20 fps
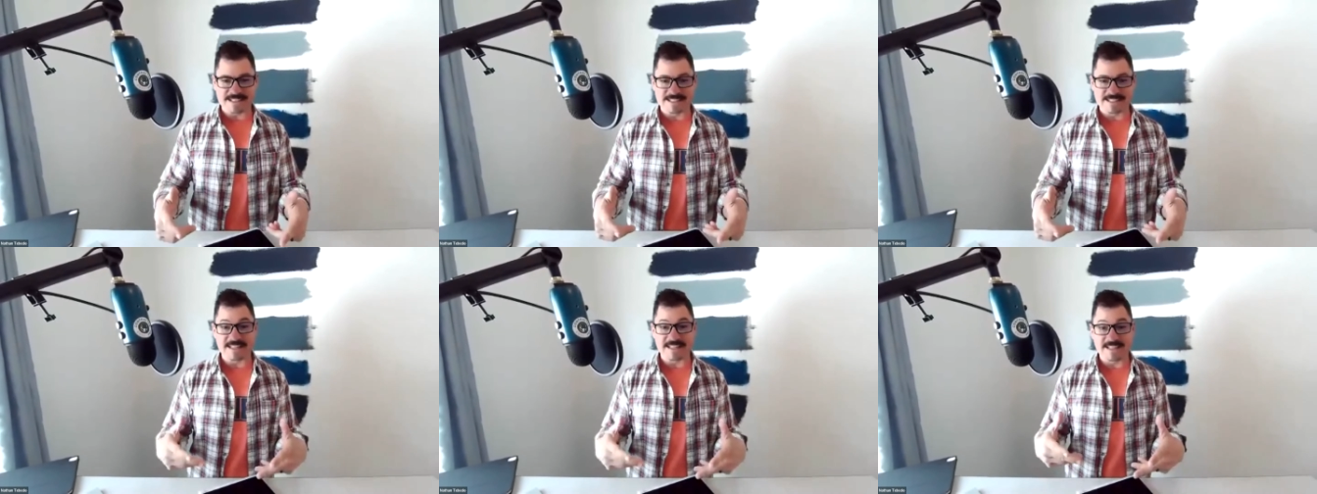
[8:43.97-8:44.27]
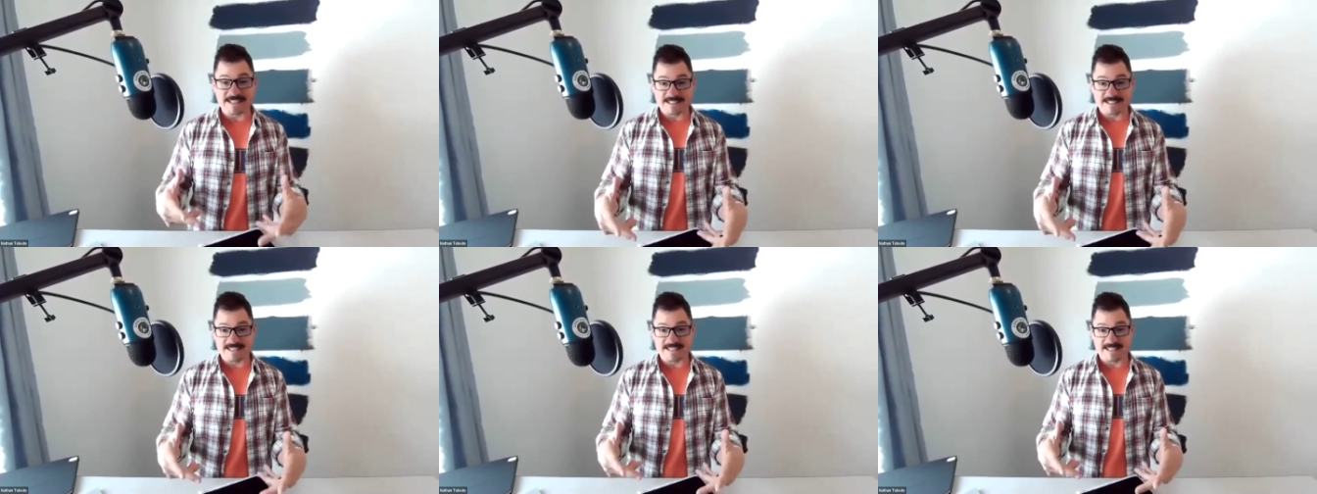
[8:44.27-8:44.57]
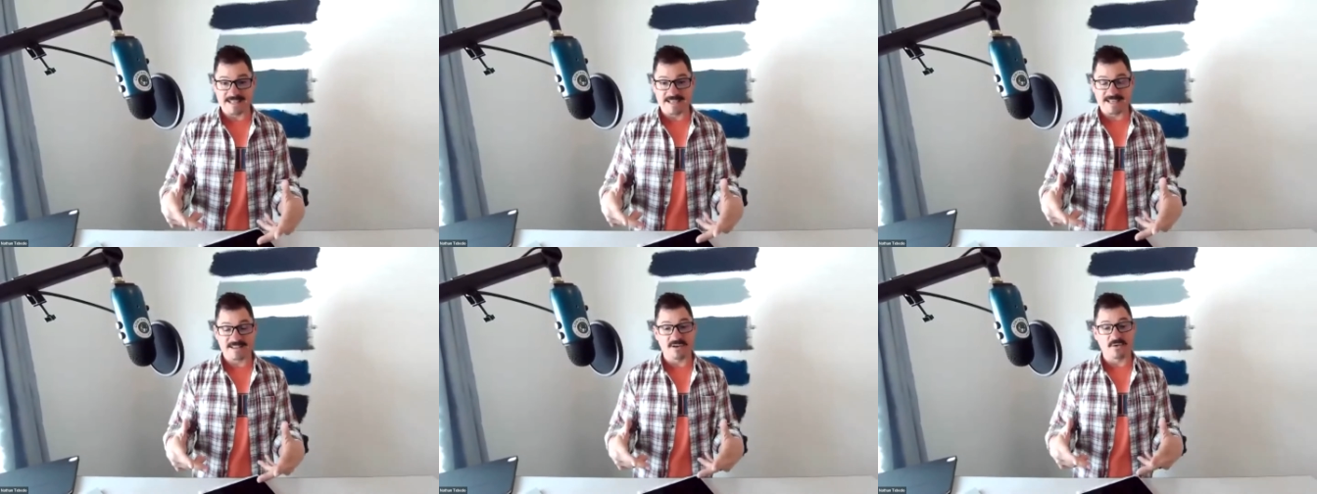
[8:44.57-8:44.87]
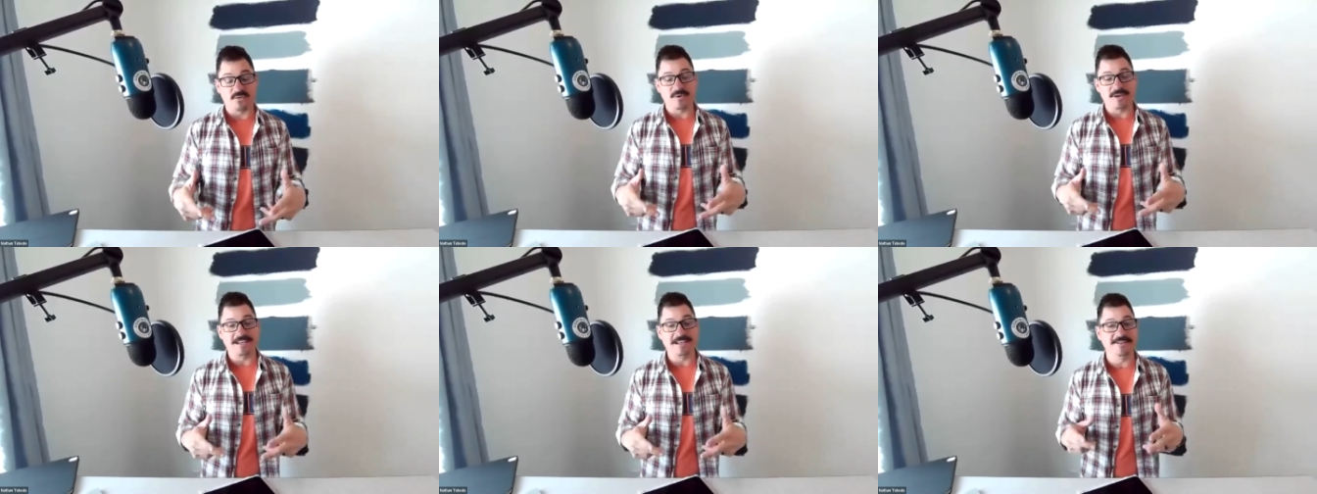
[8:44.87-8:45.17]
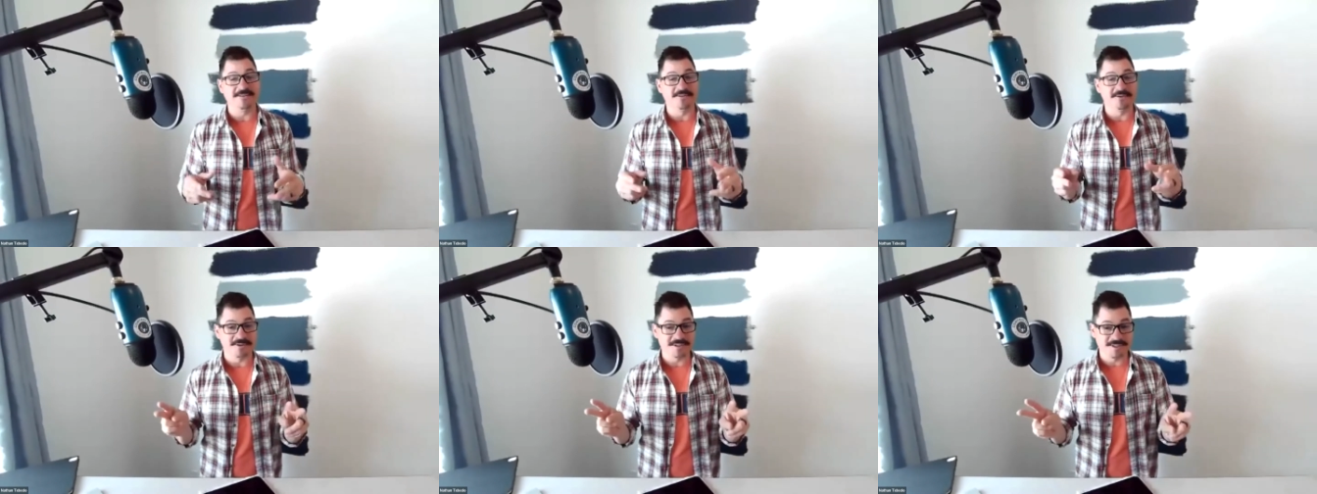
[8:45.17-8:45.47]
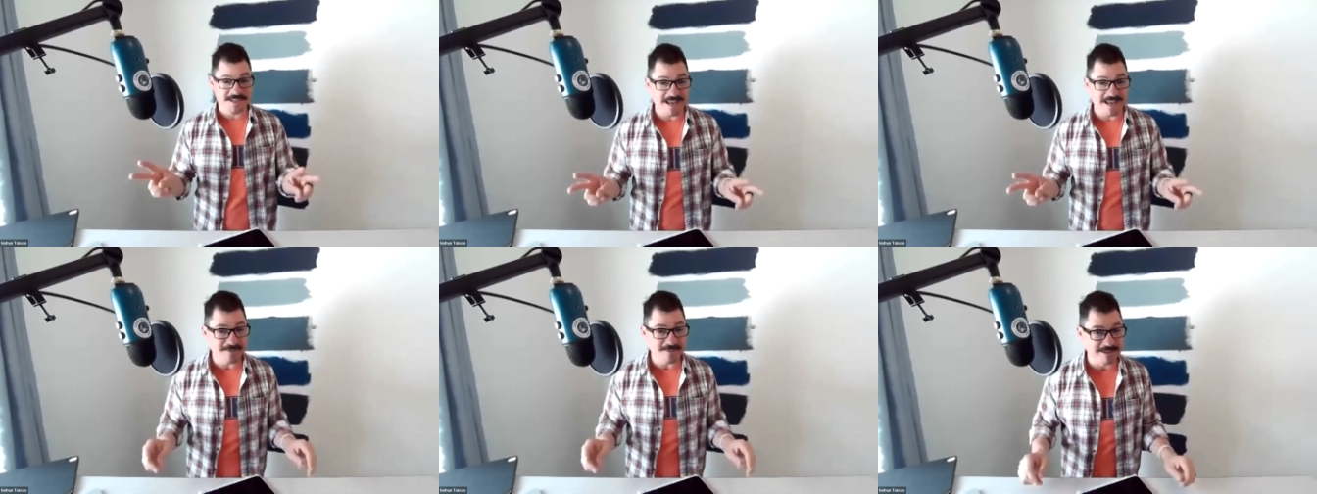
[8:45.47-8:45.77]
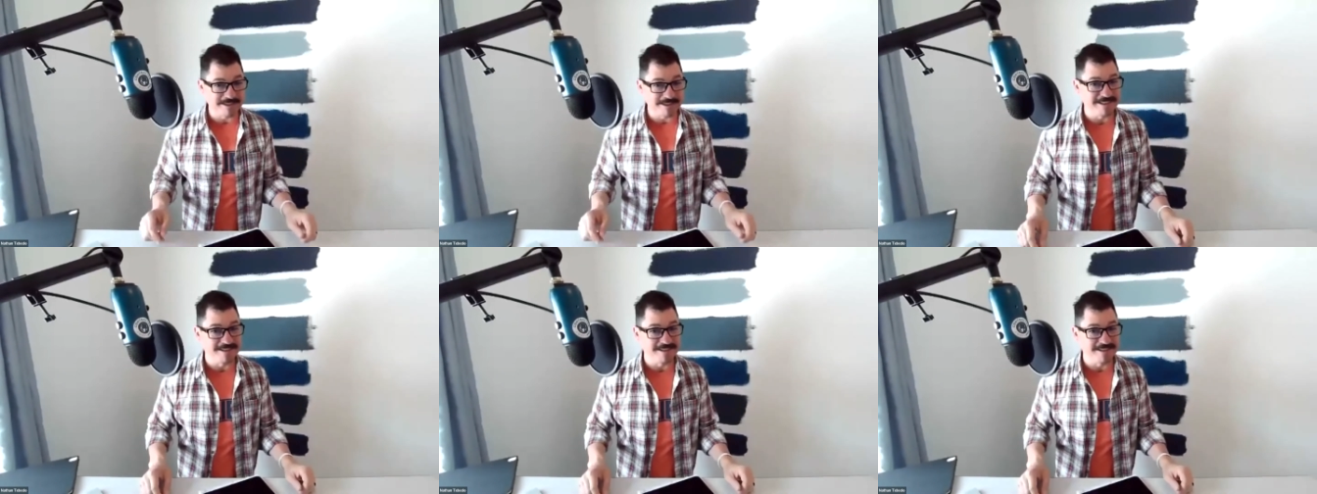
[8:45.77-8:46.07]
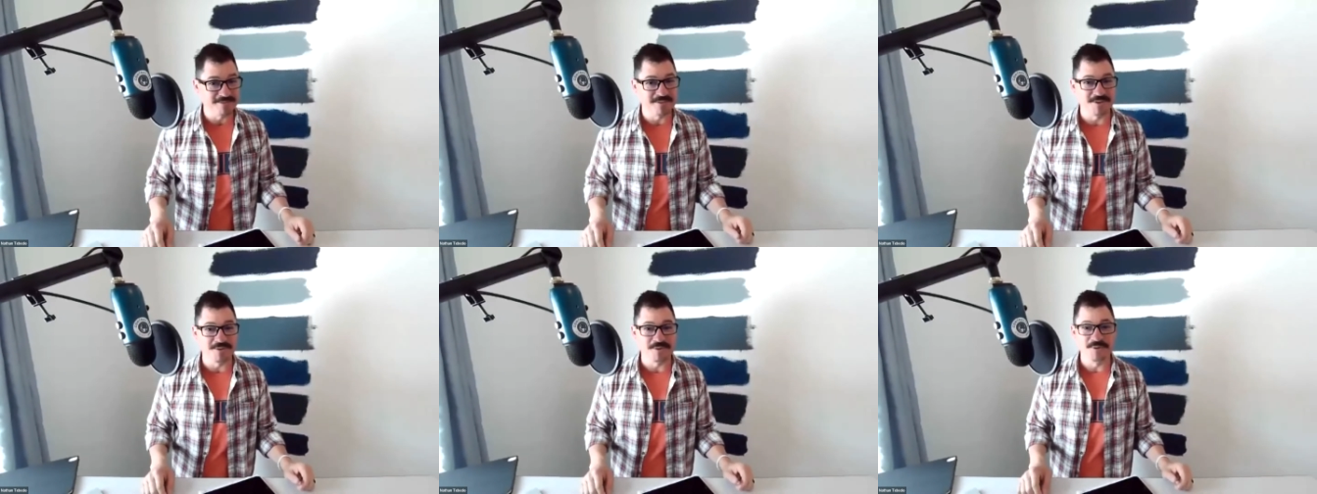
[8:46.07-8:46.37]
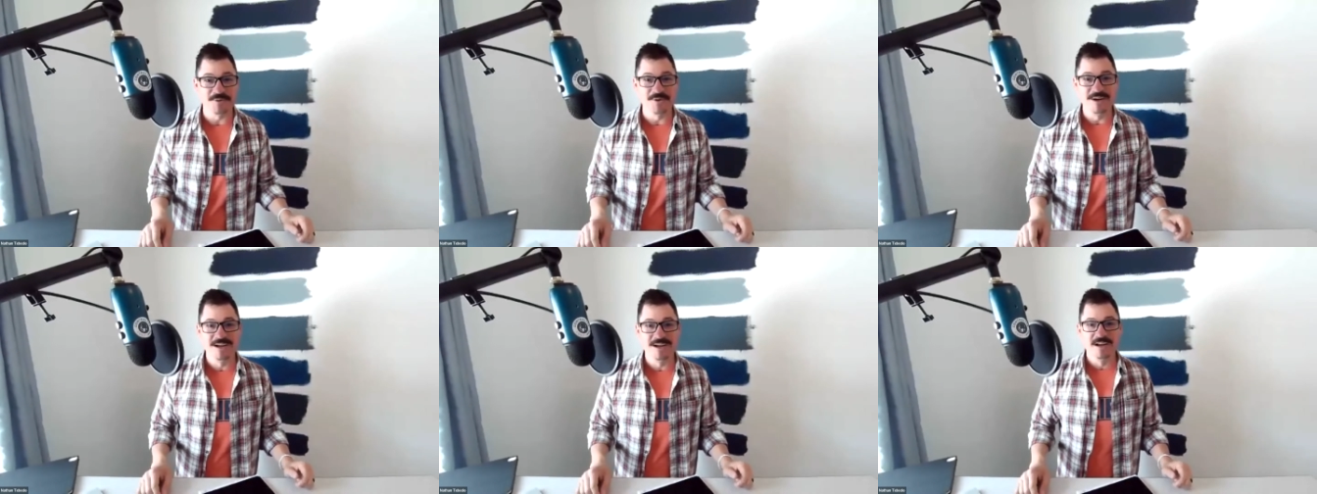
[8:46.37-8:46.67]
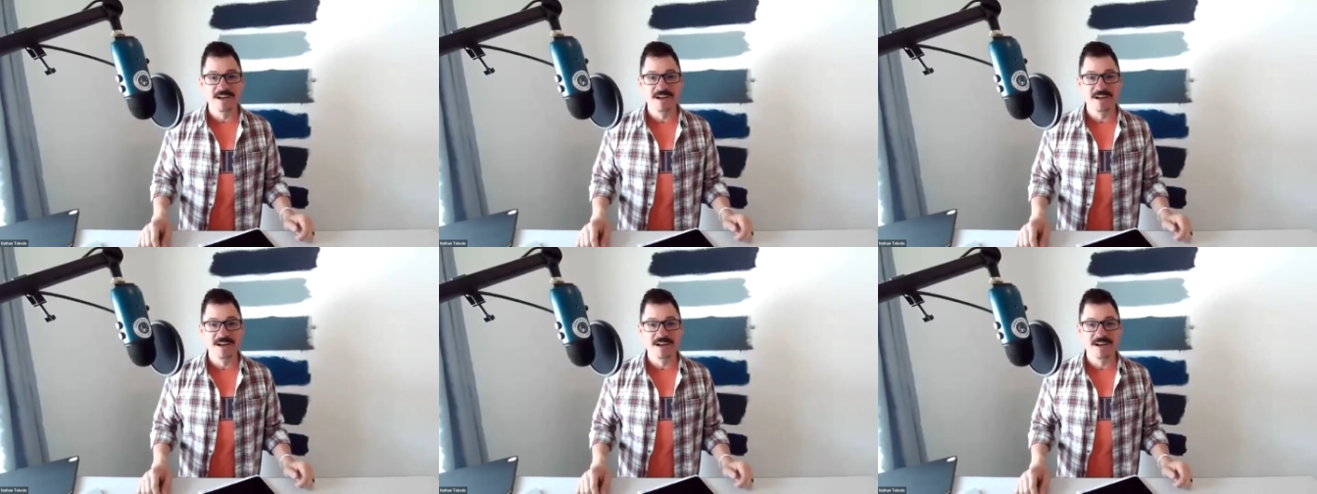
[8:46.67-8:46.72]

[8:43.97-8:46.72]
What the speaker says: to this thing that we either say we live to,